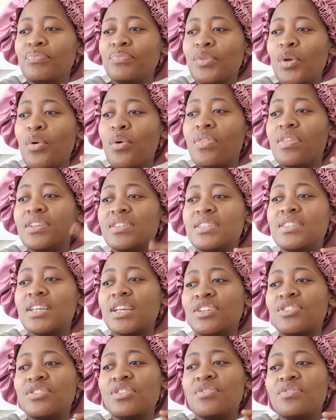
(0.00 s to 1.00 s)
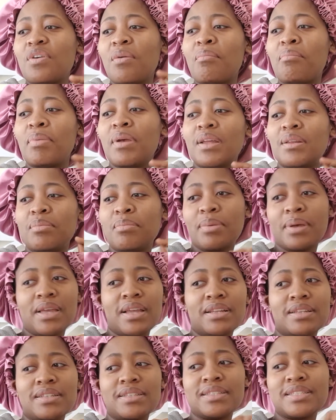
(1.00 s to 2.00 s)
oh, this is actually from
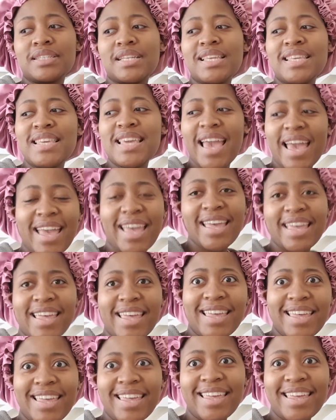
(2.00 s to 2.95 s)
PatPat. Yay!